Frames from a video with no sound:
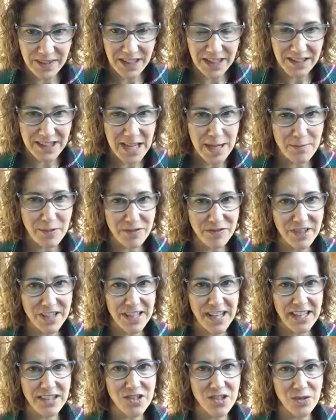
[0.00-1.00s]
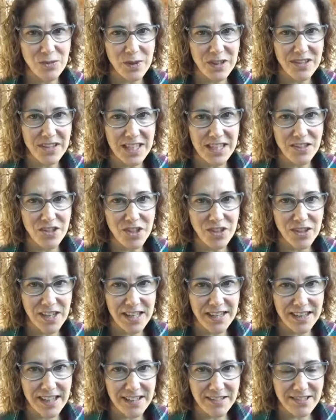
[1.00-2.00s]
type of connection with nature
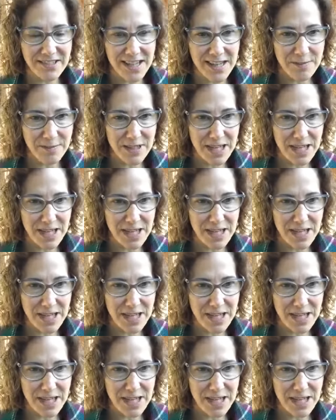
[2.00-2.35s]
and that same